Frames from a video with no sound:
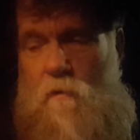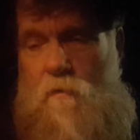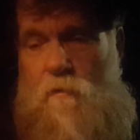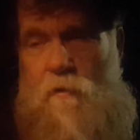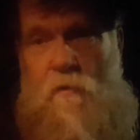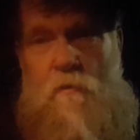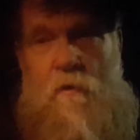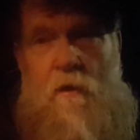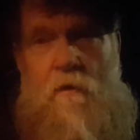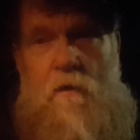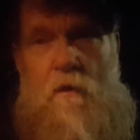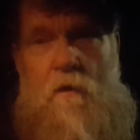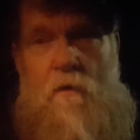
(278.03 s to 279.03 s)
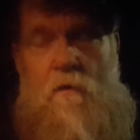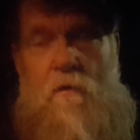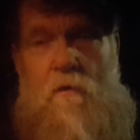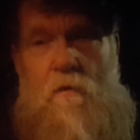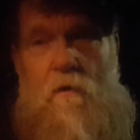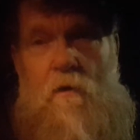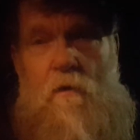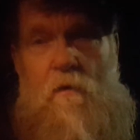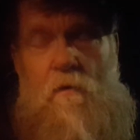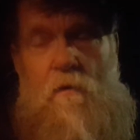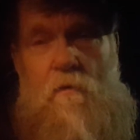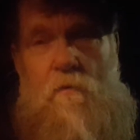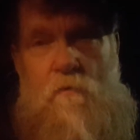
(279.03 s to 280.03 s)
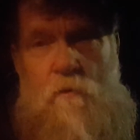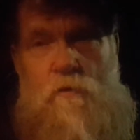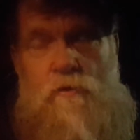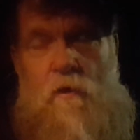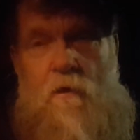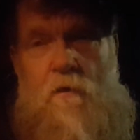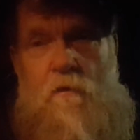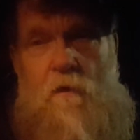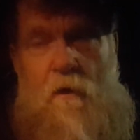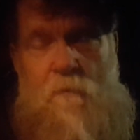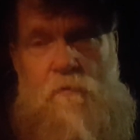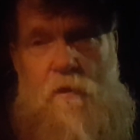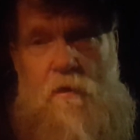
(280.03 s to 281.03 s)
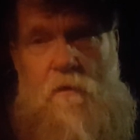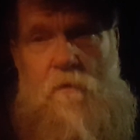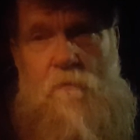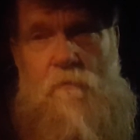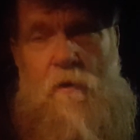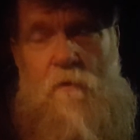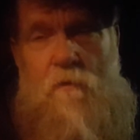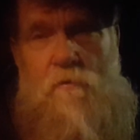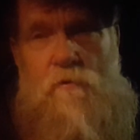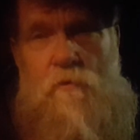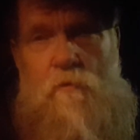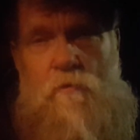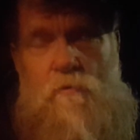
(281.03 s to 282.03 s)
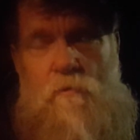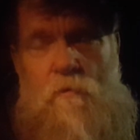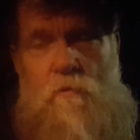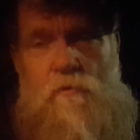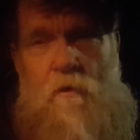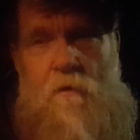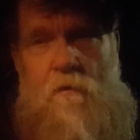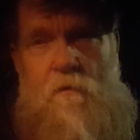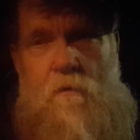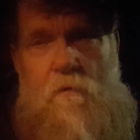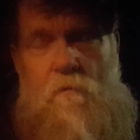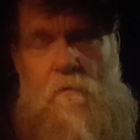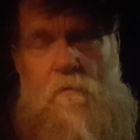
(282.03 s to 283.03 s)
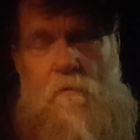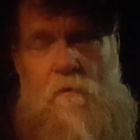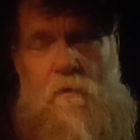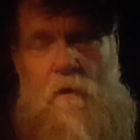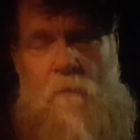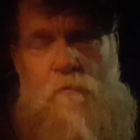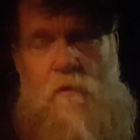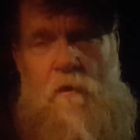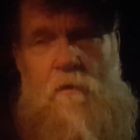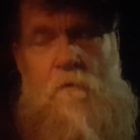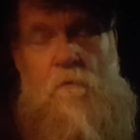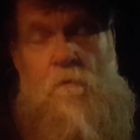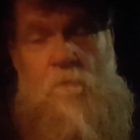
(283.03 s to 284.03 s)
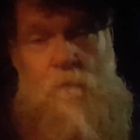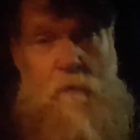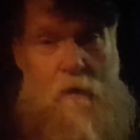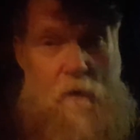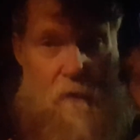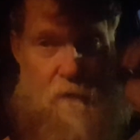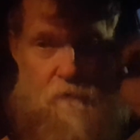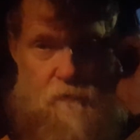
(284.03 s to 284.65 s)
you'll get a newsletter update. And this newsletter update is